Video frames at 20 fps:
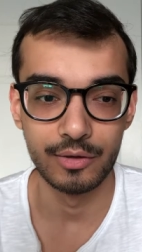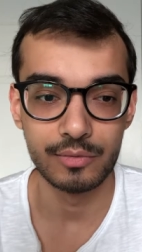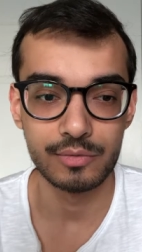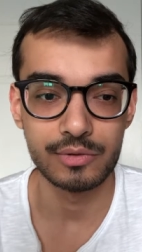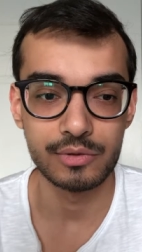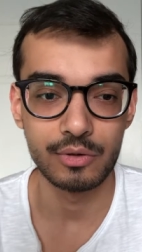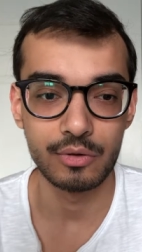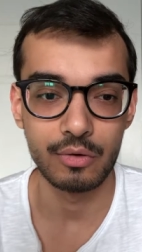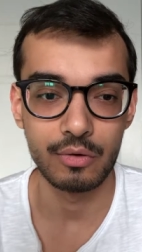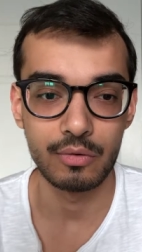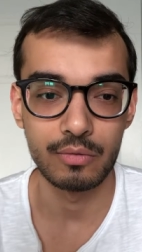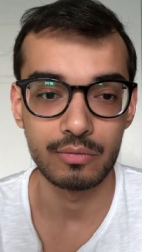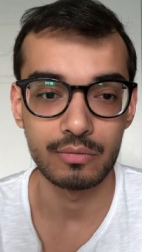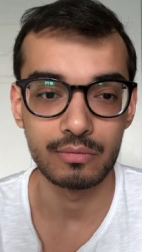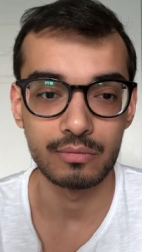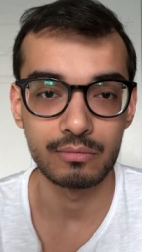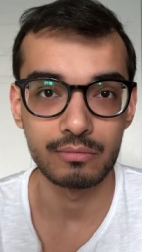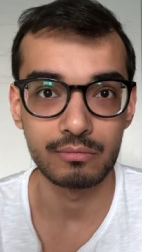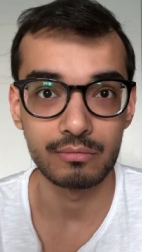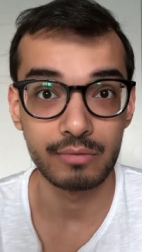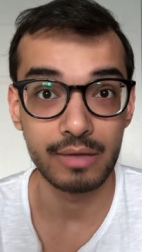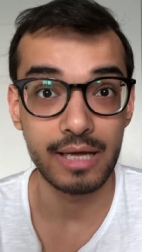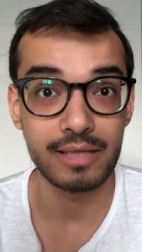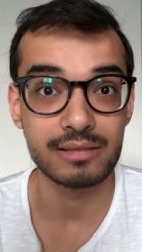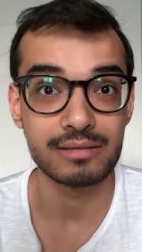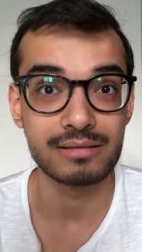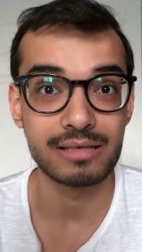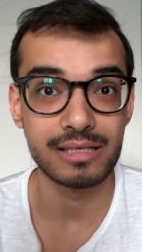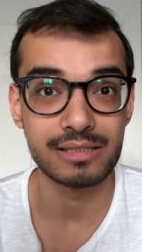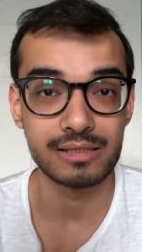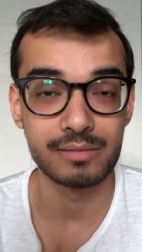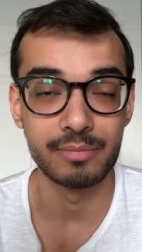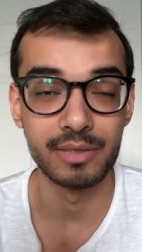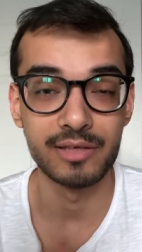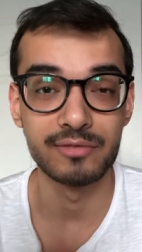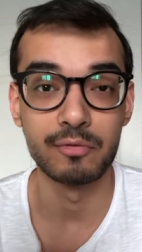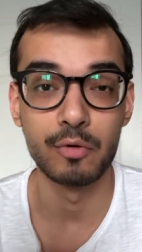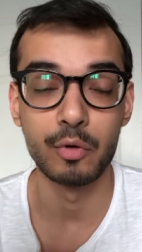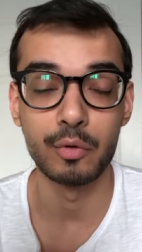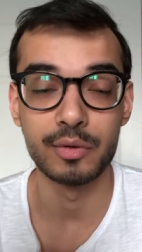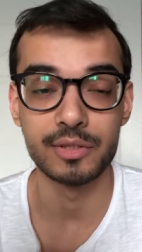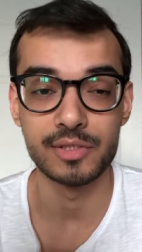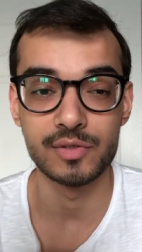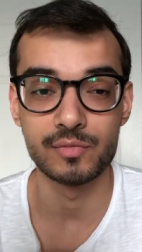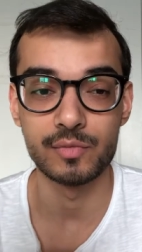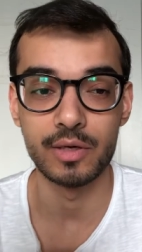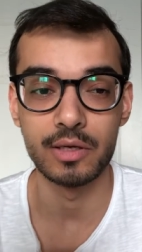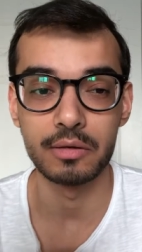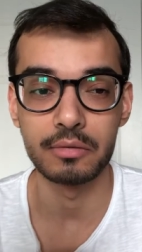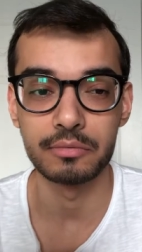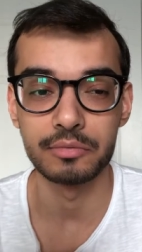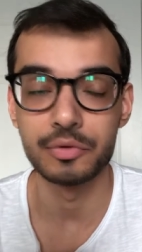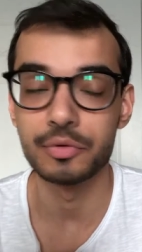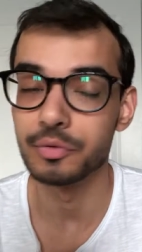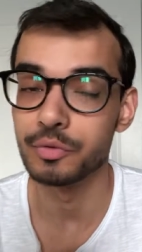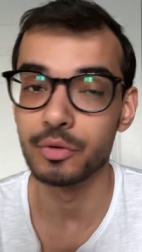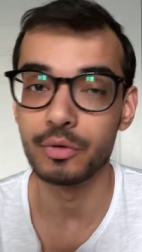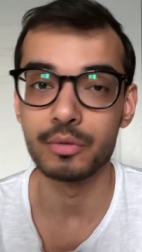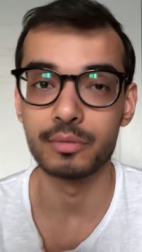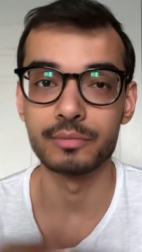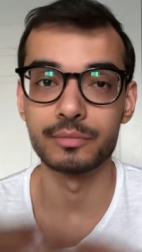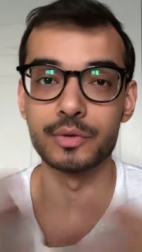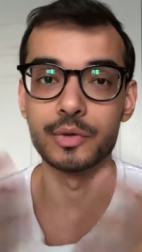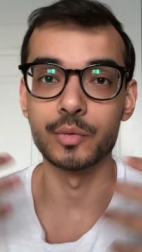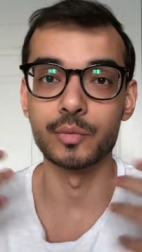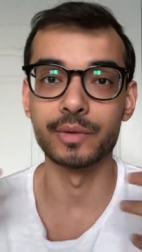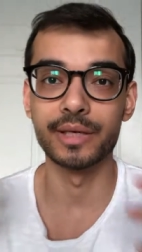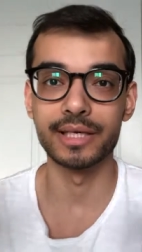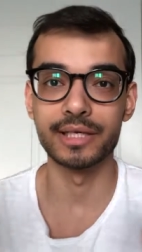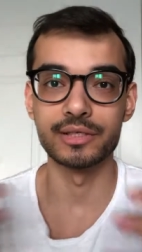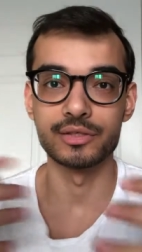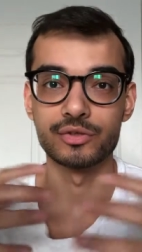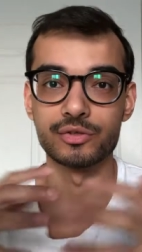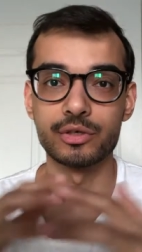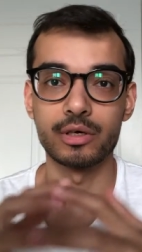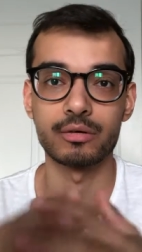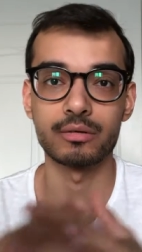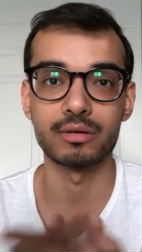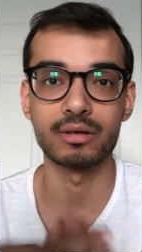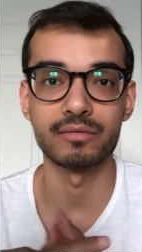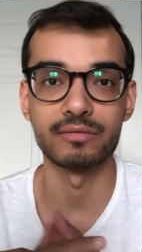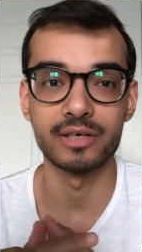So that's a big focus as well, to raise general